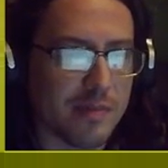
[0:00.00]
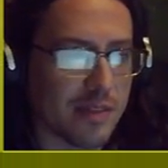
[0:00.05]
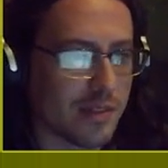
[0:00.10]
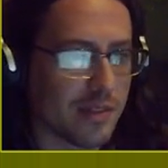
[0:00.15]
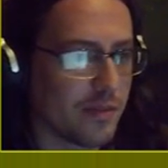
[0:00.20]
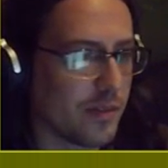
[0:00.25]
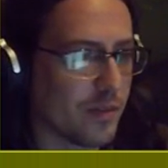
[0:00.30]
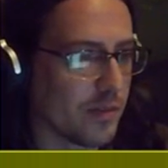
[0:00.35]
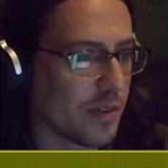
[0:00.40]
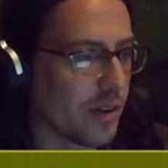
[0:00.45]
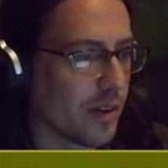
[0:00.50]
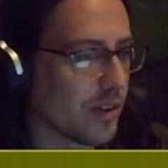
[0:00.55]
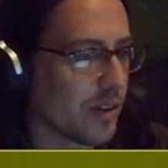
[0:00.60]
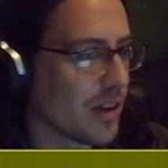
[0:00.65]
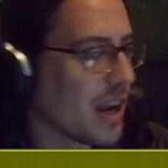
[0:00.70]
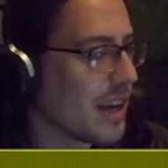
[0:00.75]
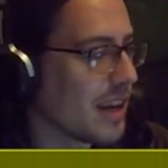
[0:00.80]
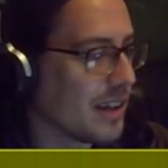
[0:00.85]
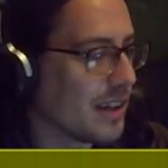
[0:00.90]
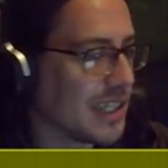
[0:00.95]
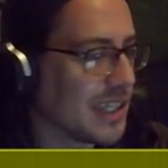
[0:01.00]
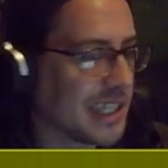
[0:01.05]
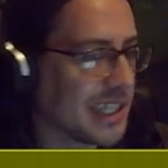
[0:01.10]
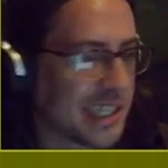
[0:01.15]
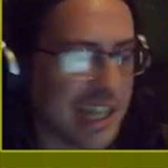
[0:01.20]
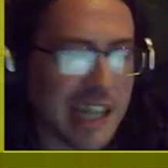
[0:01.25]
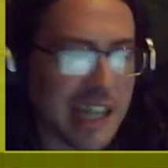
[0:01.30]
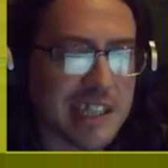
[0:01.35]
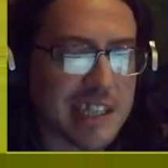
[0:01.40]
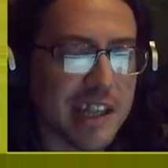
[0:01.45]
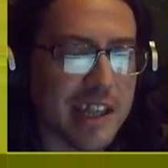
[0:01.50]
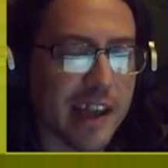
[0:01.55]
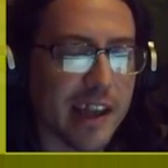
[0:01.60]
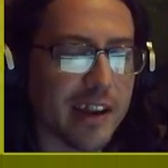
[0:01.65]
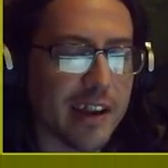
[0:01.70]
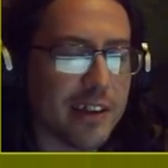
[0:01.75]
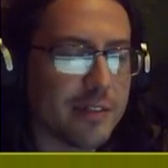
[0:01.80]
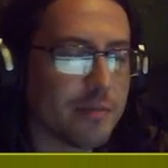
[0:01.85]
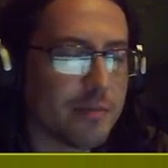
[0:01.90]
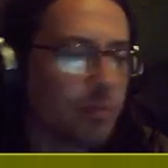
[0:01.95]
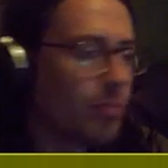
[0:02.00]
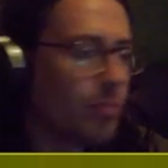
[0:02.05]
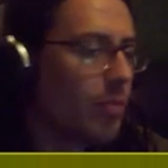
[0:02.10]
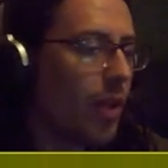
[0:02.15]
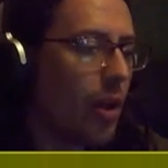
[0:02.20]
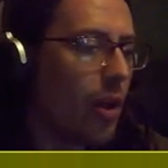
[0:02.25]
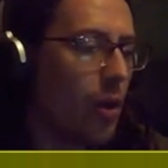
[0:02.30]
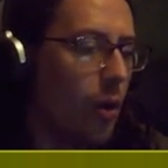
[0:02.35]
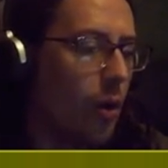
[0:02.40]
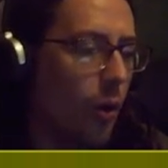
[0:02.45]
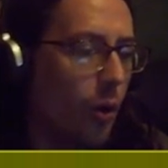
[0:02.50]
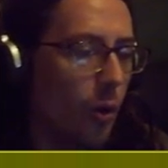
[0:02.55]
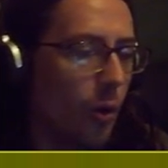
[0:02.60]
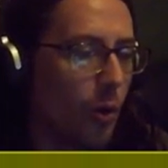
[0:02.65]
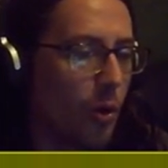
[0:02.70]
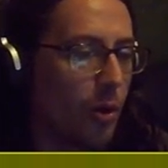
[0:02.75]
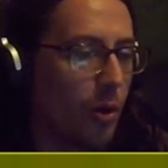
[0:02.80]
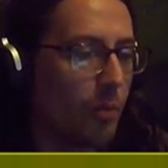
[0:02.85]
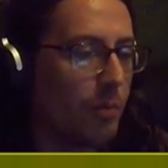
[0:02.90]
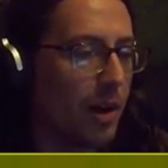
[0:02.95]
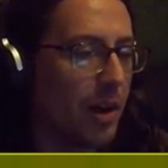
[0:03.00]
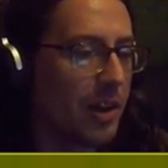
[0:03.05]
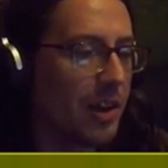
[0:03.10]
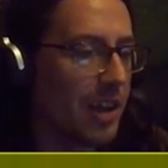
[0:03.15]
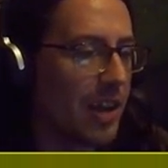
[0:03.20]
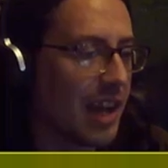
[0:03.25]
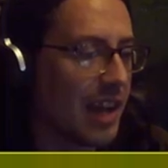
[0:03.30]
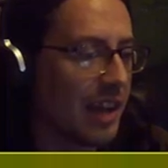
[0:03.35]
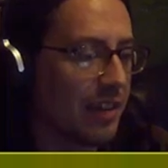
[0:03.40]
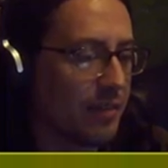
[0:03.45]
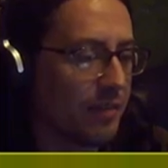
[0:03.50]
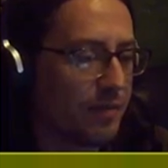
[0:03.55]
if you've got any of Sasslin or Michael L.